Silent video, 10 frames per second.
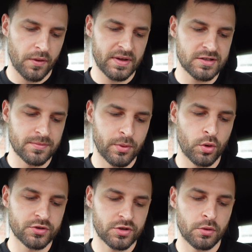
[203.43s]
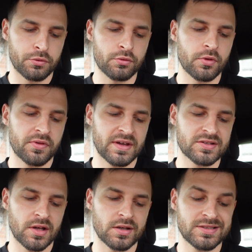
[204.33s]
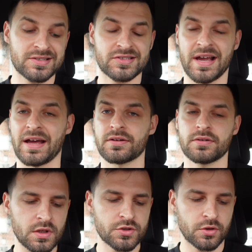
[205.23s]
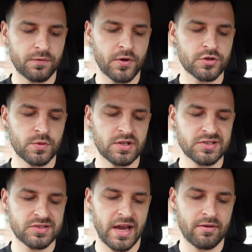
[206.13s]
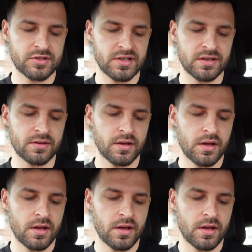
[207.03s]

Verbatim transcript: I think it's important to go through the things that I did scan. So the first one is this keratin